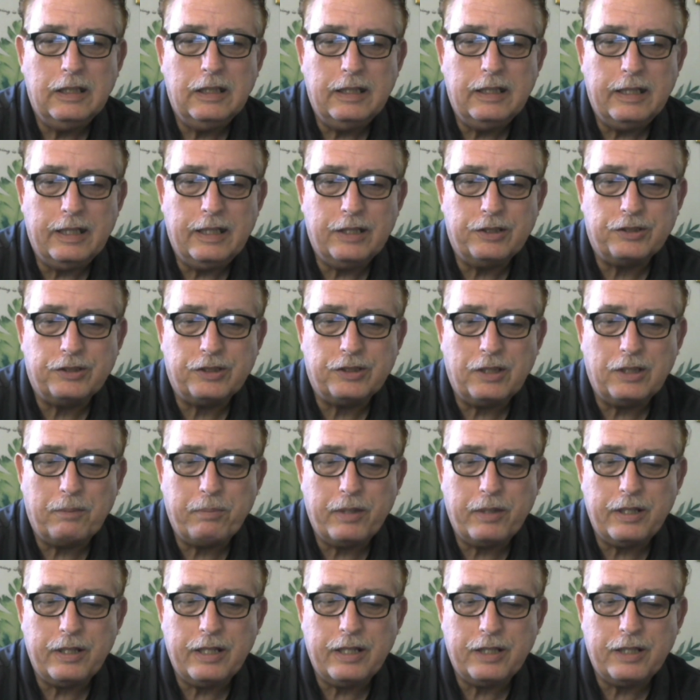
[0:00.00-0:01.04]
is
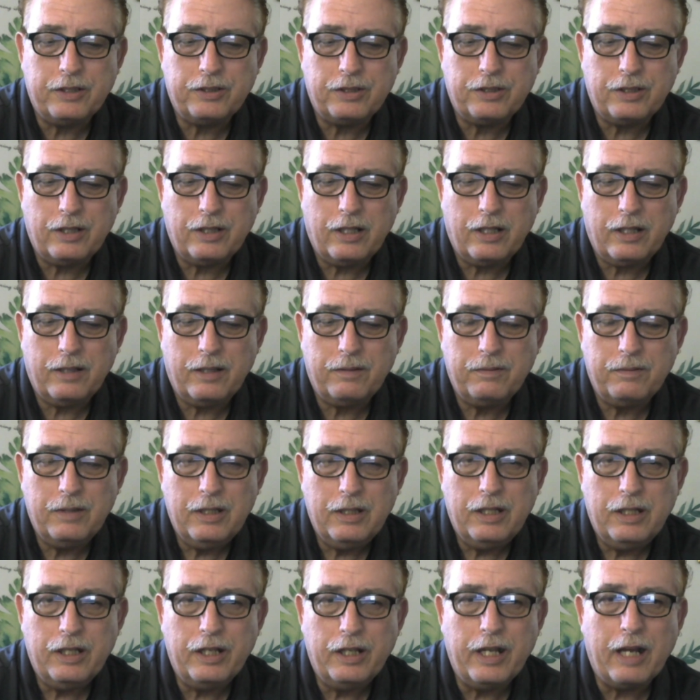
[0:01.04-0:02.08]
something that's
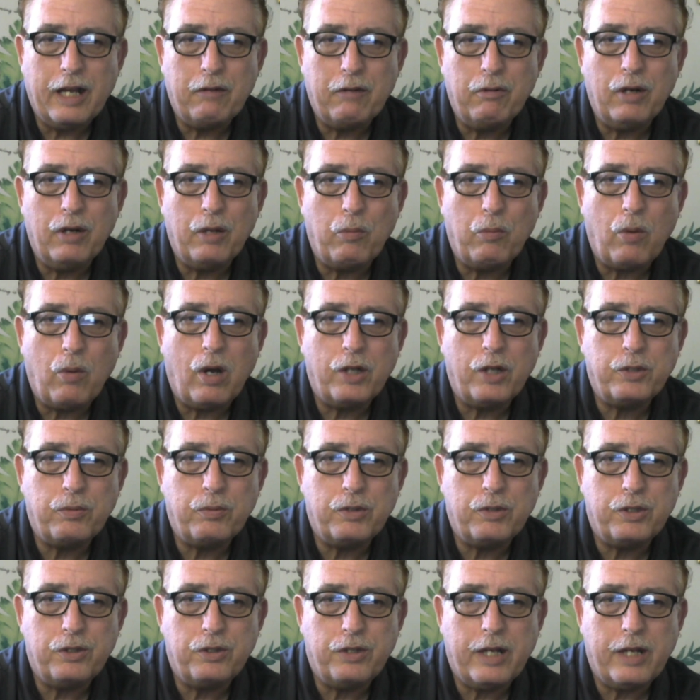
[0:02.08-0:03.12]
you got to really watch
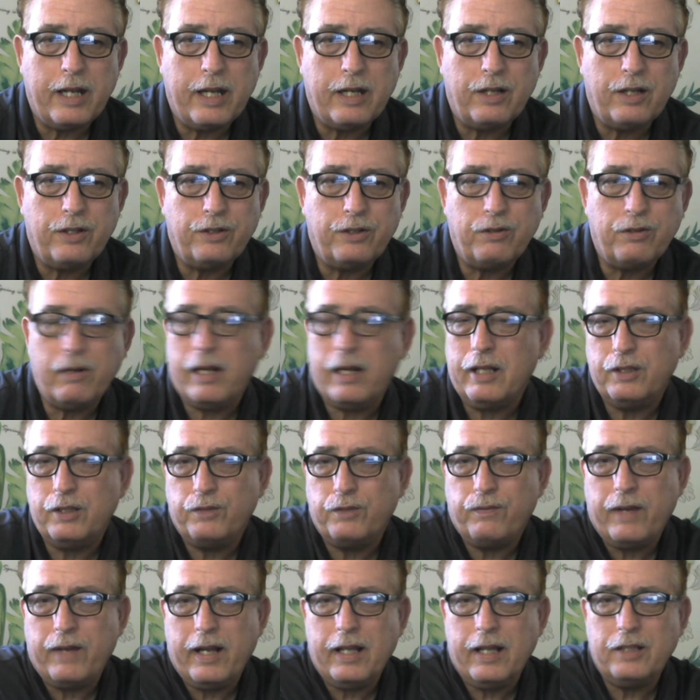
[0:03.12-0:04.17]
what you take on trans
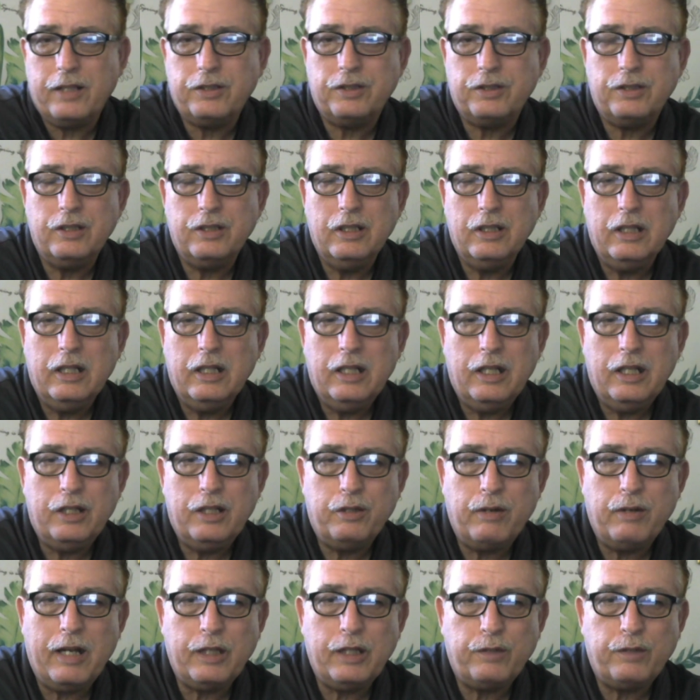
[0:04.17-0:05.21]
fats. And
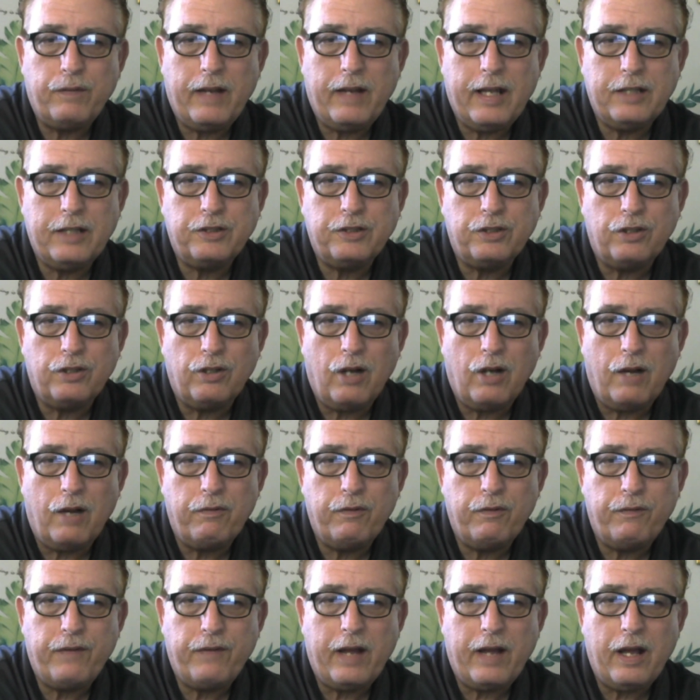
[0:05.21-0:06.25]
trans fats are
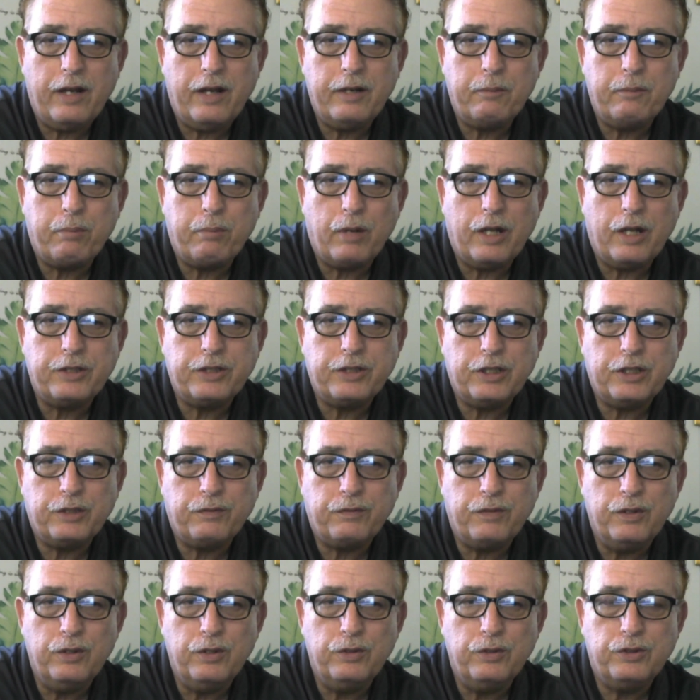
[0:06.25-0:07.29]
often found in processed
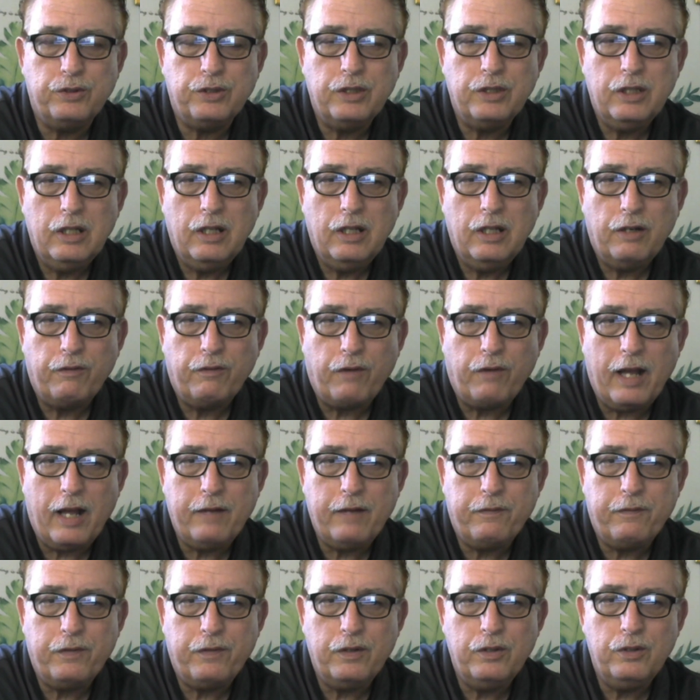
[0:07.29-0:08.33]
foods,
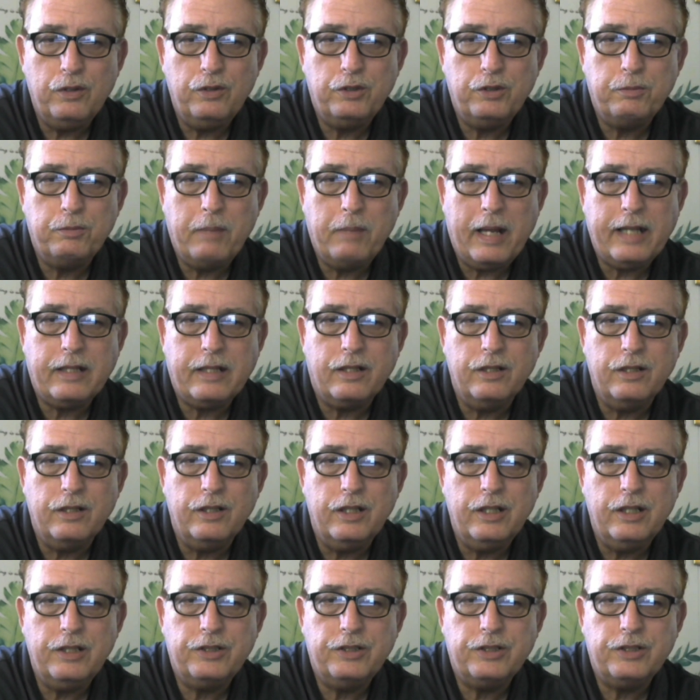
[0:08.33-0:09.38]
fried foods, baked
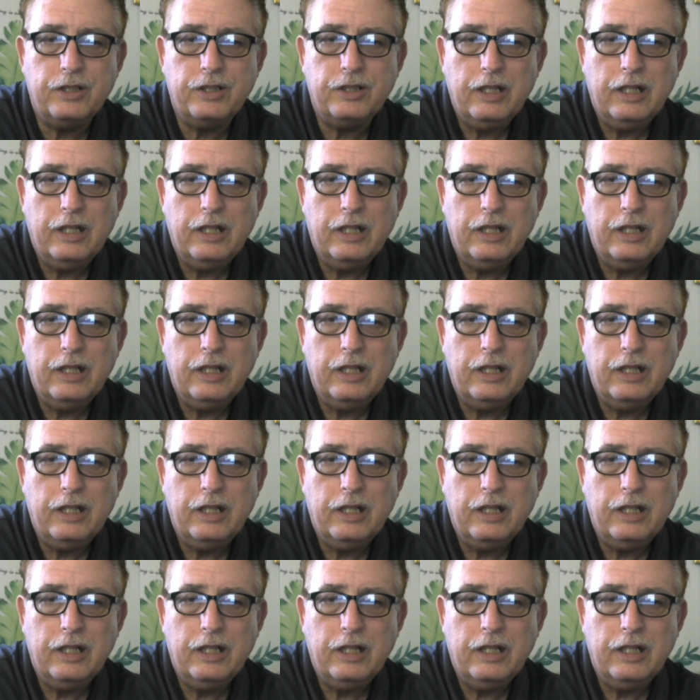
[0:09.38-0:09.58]
goods.